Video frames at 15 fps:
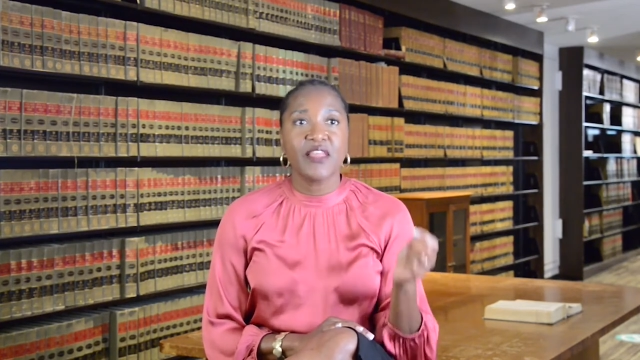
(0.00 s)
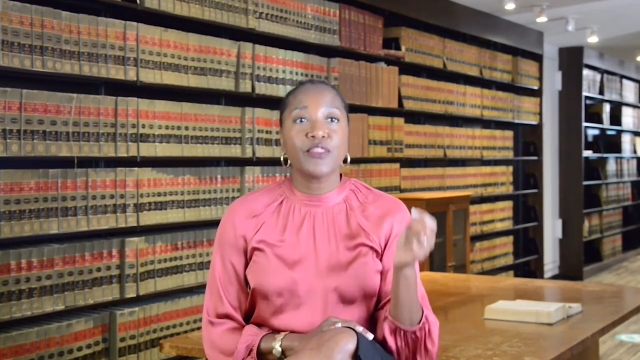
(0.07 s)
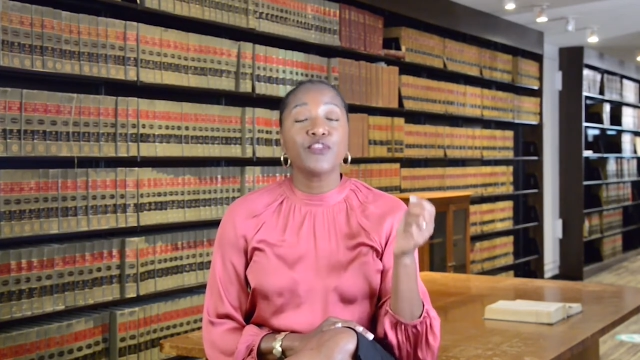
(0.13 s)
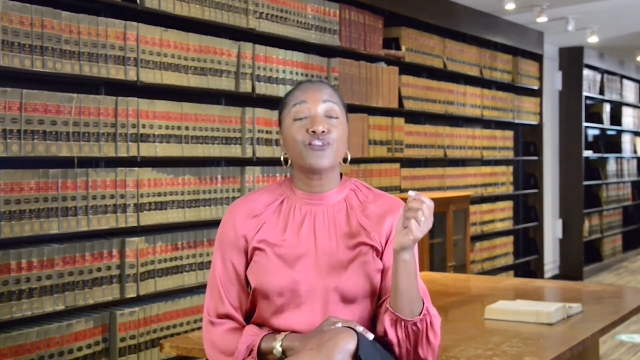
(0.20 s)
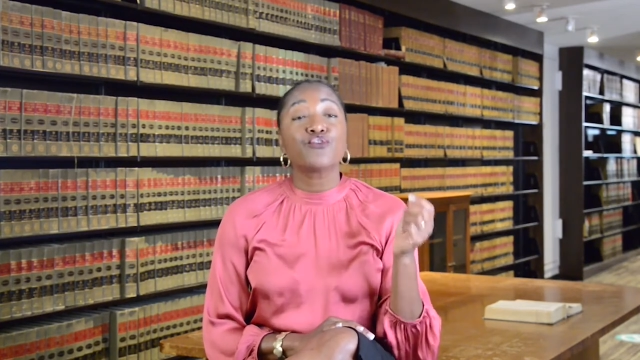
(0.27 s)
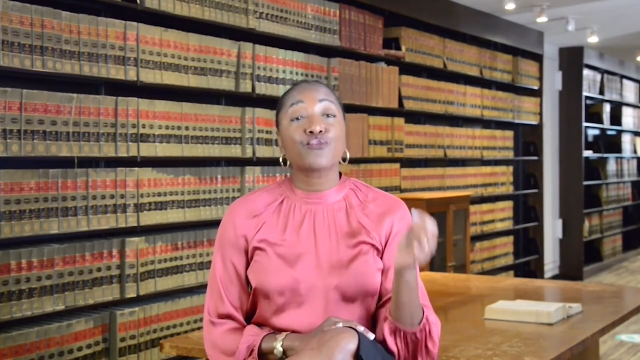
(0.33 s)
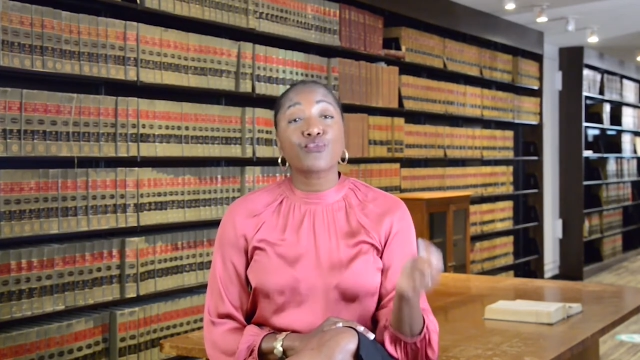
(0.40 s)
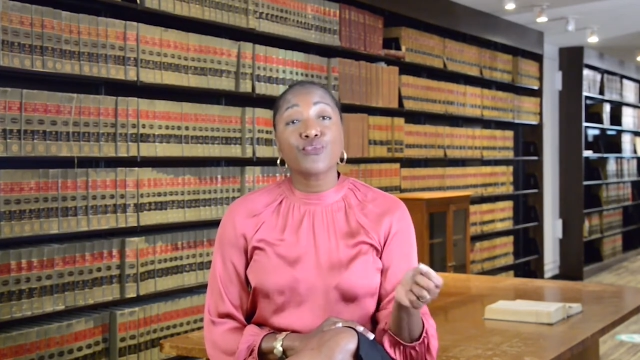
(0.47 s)
the
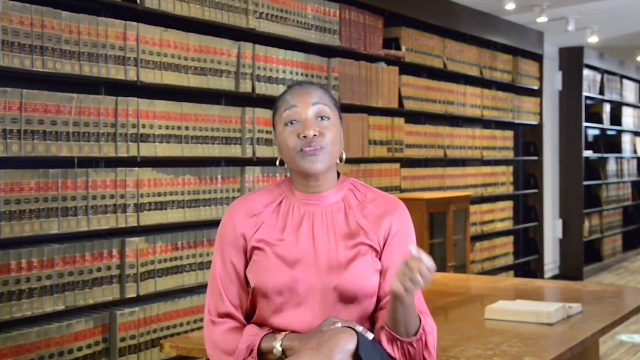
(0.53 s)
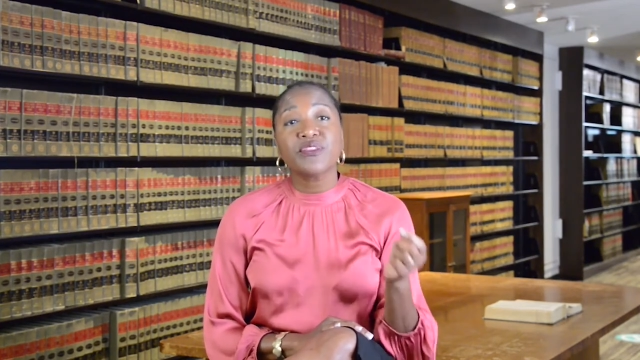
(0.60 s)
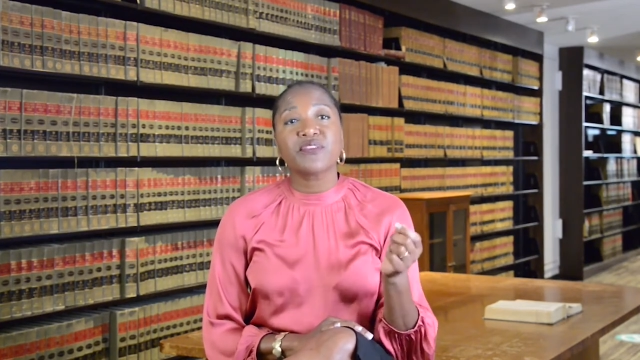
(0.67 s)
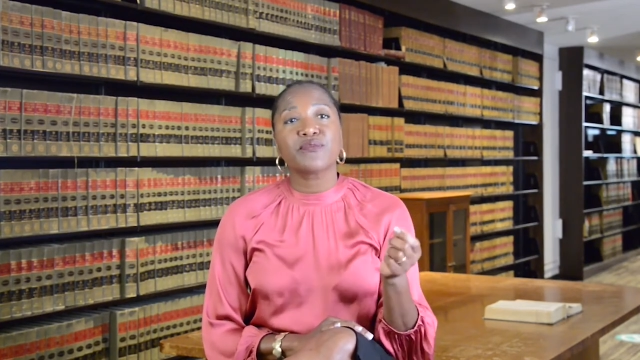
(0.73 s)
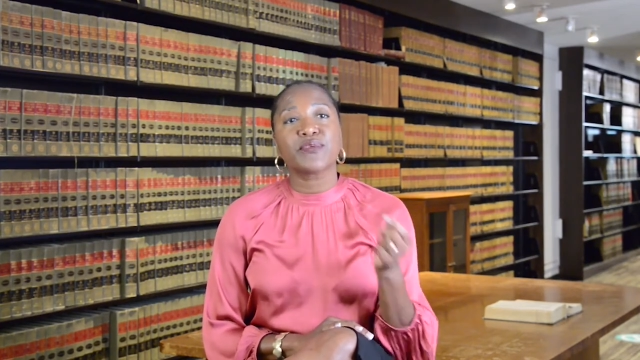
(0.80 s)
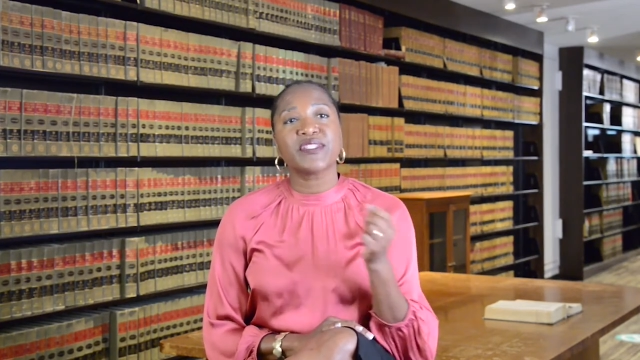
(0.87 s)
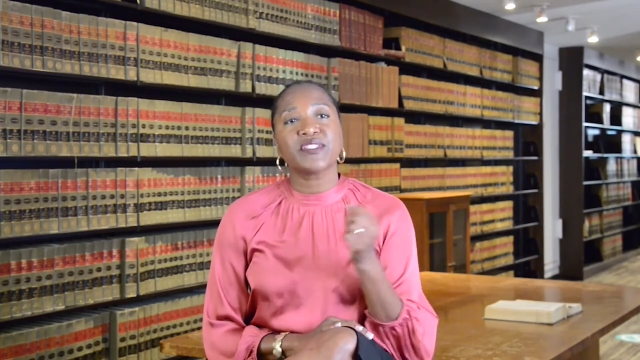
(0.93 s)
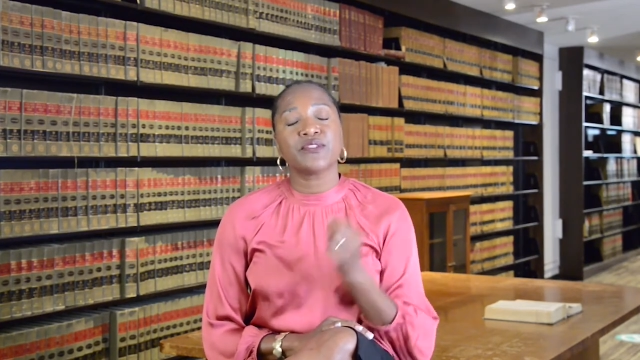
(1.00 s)
truth
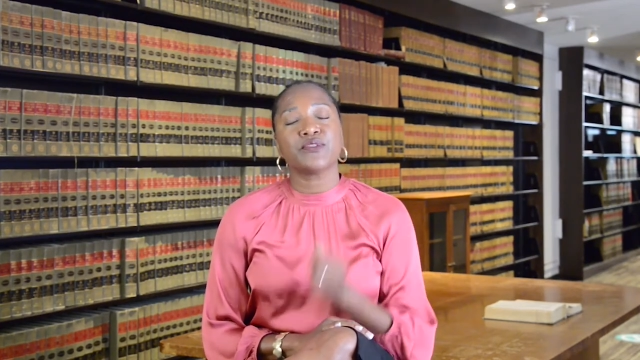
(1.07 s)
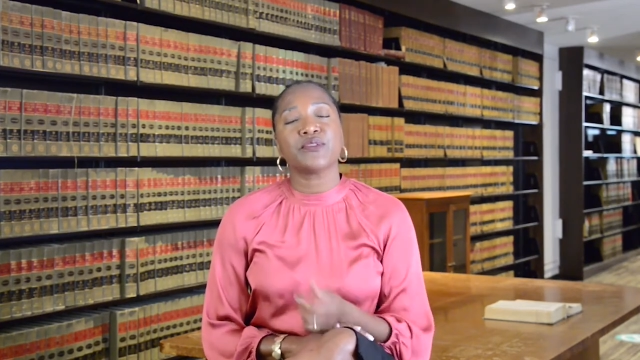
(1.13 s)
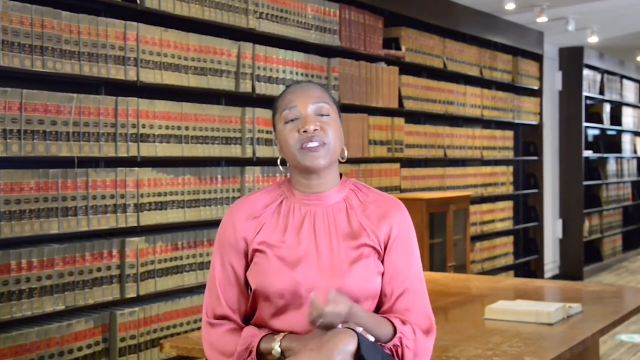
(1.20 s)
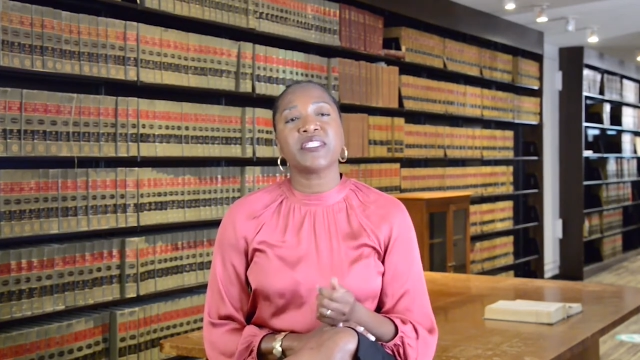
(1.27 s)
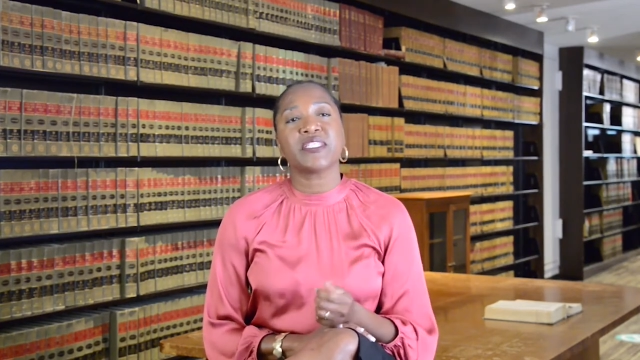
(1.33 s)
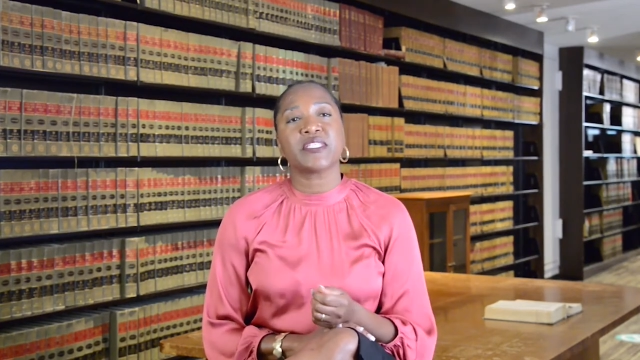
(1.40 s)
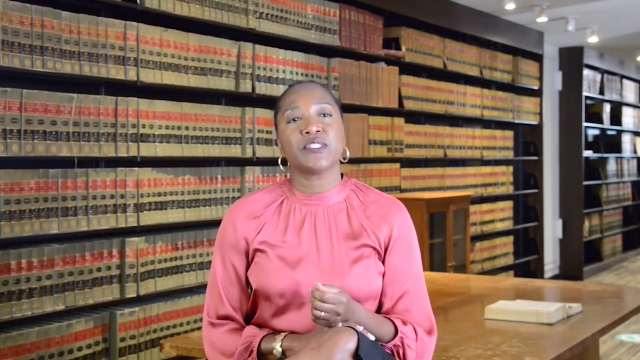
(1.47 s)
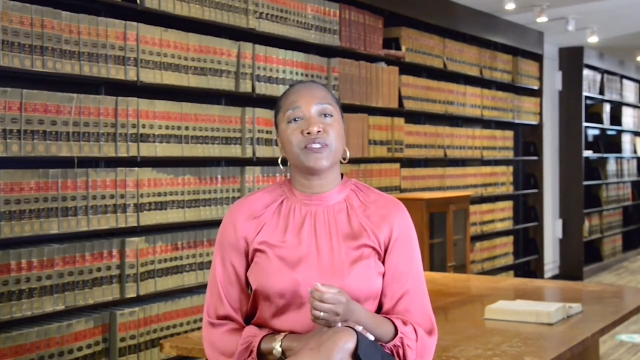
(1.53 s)
of what students in